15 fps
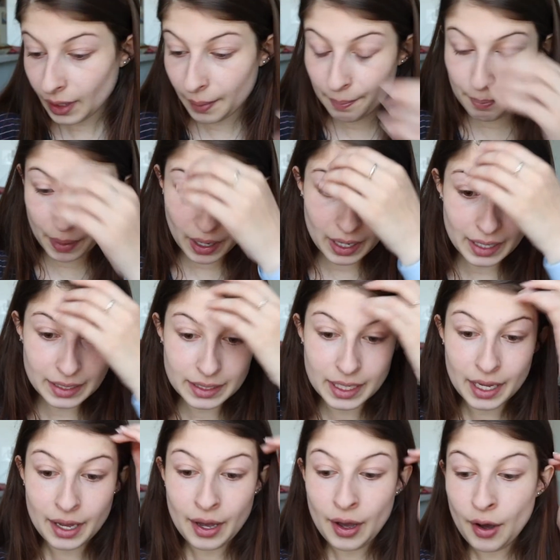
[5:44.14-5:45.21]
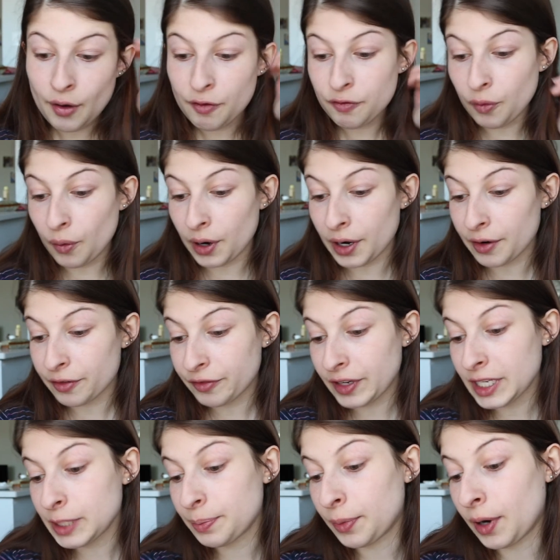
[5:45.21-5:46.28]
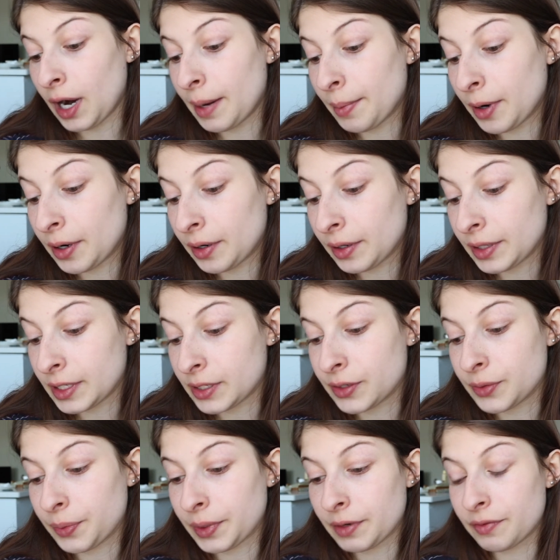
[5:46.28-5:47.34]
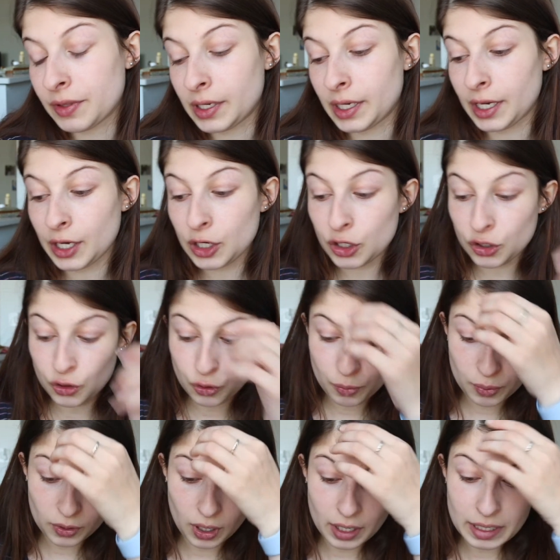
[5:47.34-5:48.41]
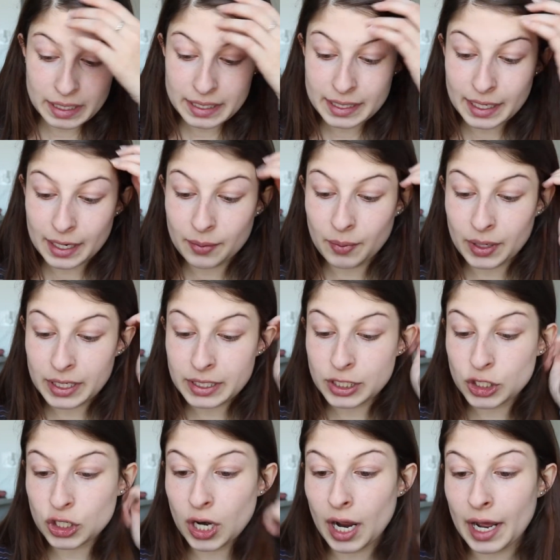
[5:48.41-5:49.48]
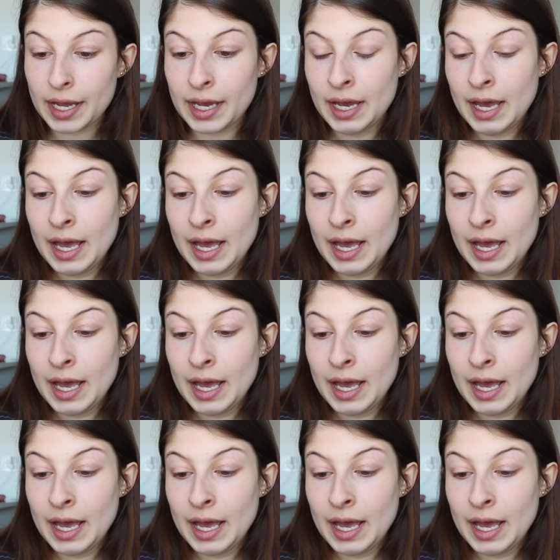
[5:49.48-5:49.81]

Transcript: But for face primer, this is one of the new products that I wanted to try.